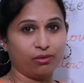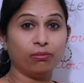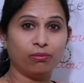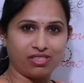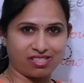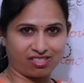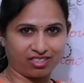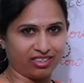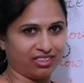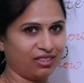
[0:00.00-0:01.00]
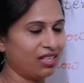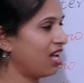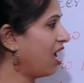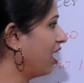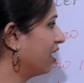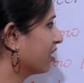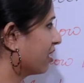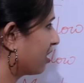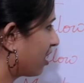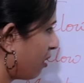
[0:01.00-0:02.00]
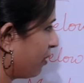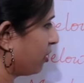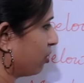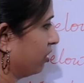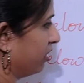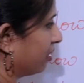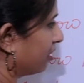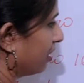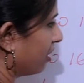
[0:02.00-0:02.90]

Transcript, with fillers: Mr. and coming to this